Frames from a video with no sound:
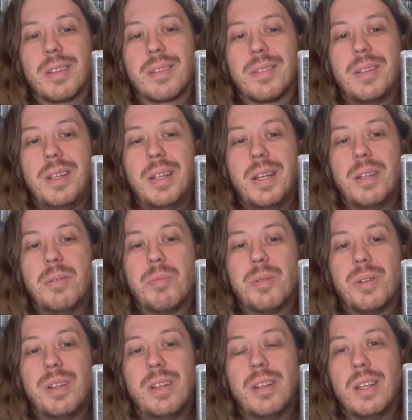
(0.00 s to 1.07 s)
teenage
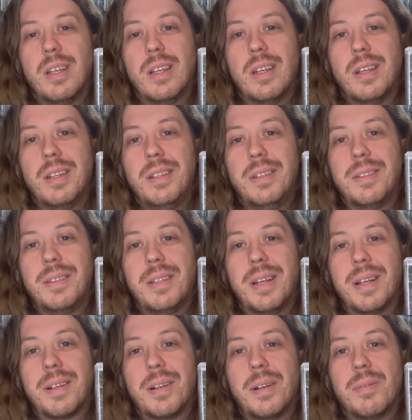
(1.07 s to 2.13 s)
boy, you see
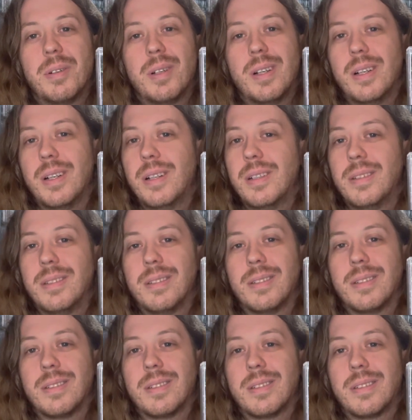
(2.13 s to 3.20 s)
that cover. Uh,
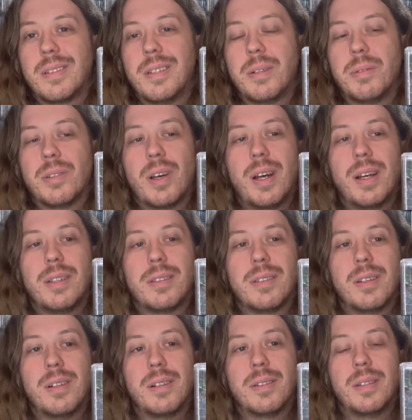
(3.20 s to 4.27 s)
chick was hot,
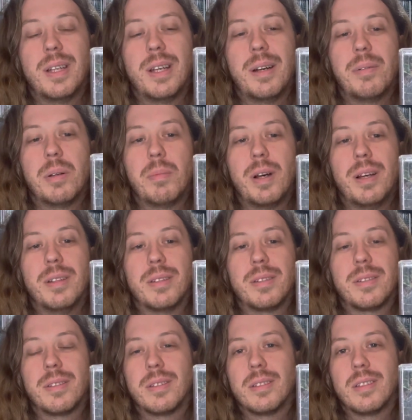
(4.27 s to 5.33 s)
so yeah, I'm gonna buy
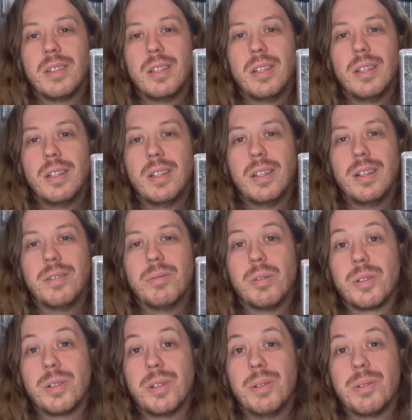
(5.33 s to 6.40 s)
this.
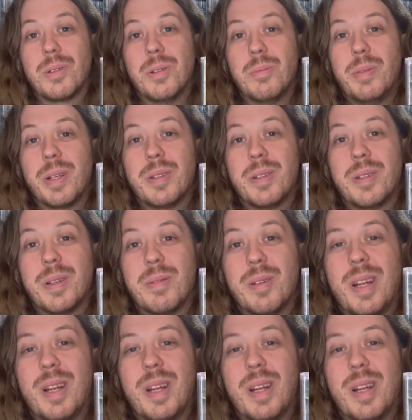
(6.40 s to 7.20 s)
Unfortunately, there was no pictures of her